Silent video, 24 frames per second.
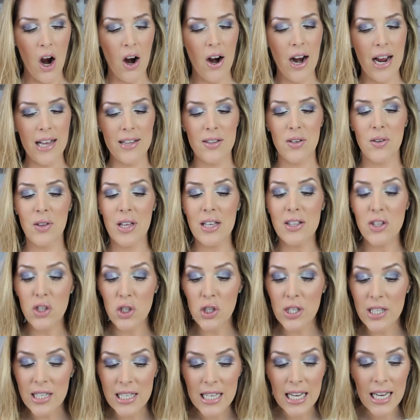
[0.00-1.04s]
All right, so let's
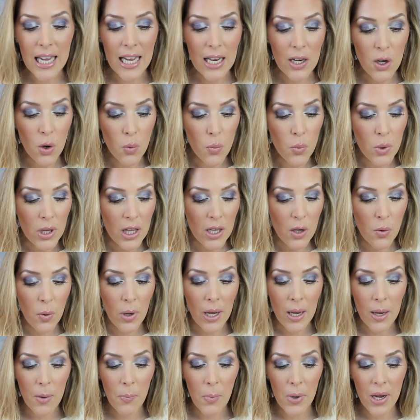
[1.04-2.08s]
just dig in really
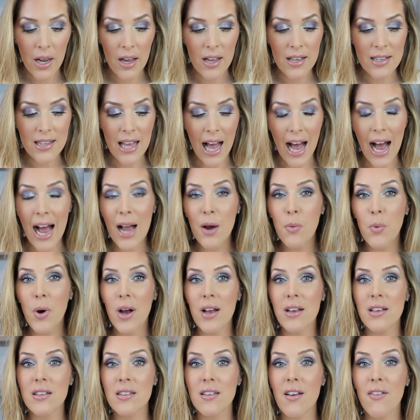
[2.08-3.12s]
quick because I
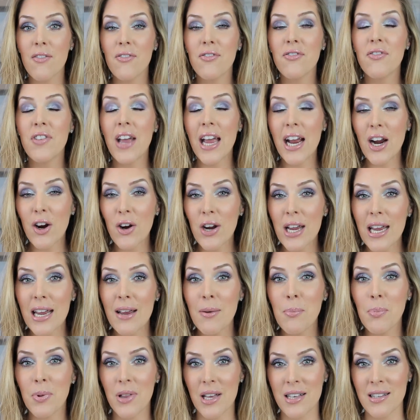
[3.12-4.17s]
was
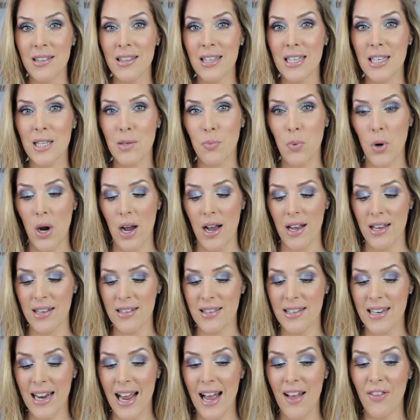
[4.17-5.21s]
very pleasantly
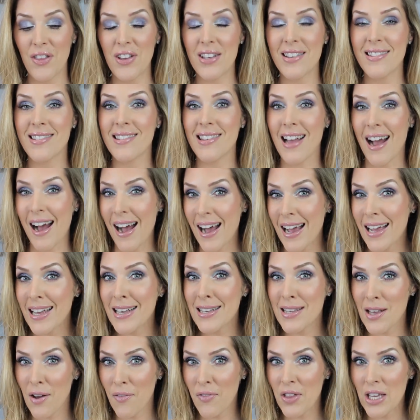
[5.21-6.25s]
surprised at the
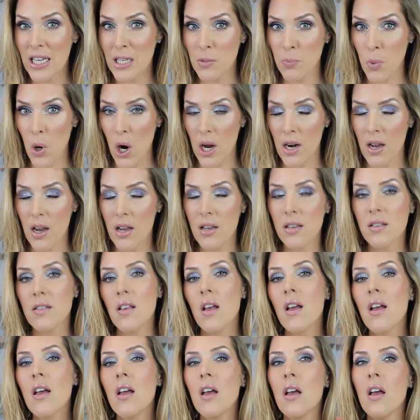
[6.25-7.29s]
size of these products
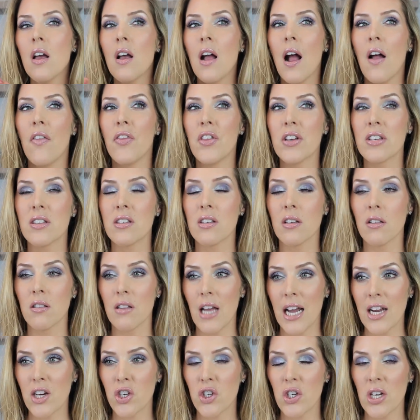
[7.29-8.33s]
and the
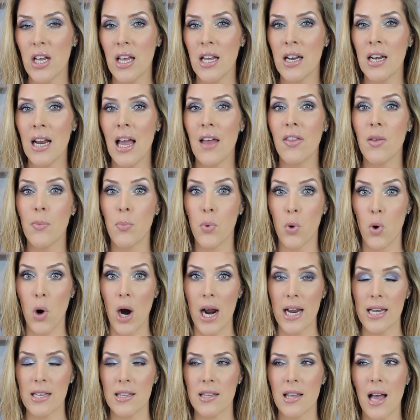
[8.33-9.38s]
selection and the
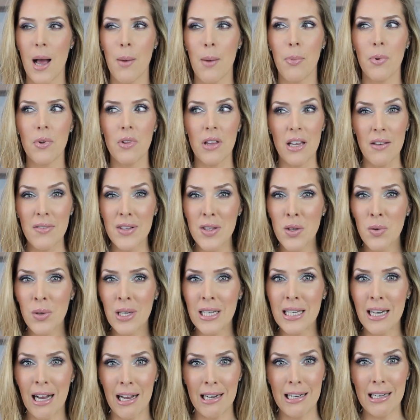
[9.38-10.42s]
price. I believe it's only
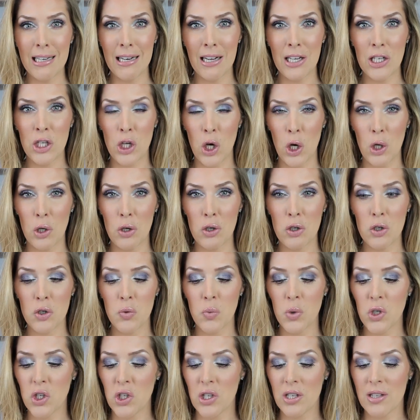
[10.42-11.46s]
$99,
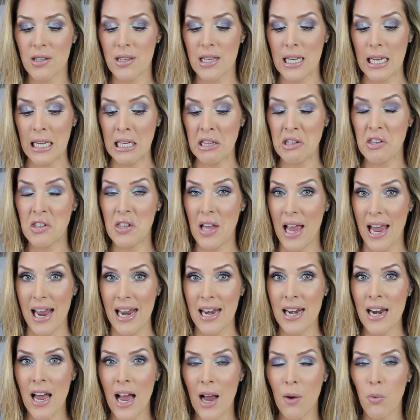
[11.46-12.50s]
which is
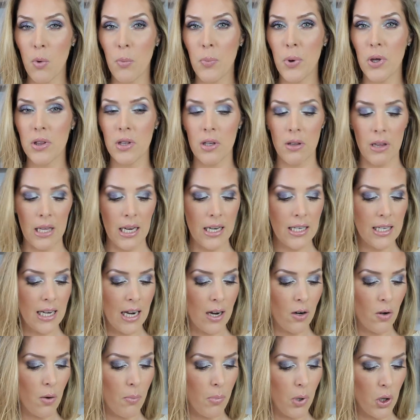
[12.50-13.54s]
insane. I will put the link
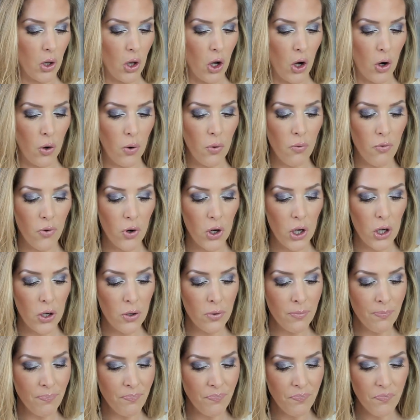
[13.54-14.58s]
down below for
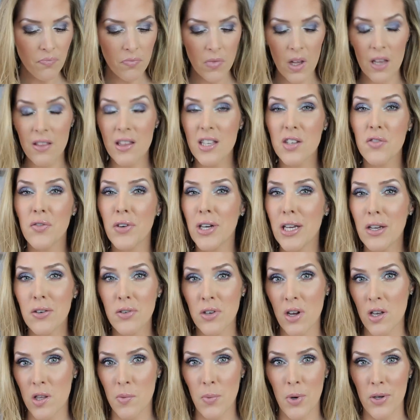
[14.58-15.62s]
you. This video is
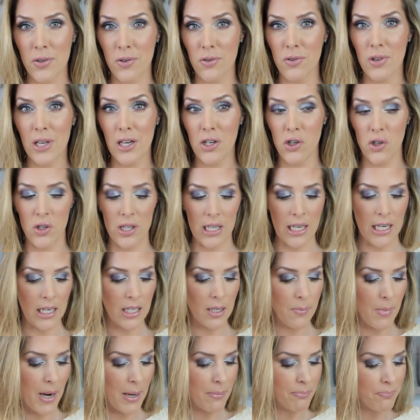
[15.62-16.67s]
not sponsored. They just sent it
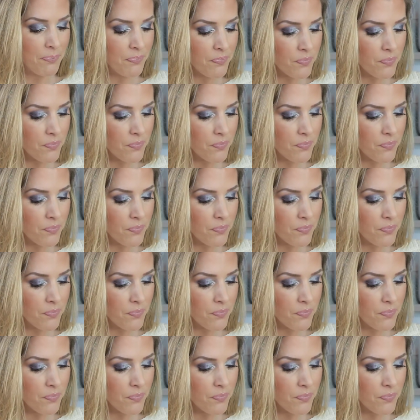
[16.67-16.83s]
to me.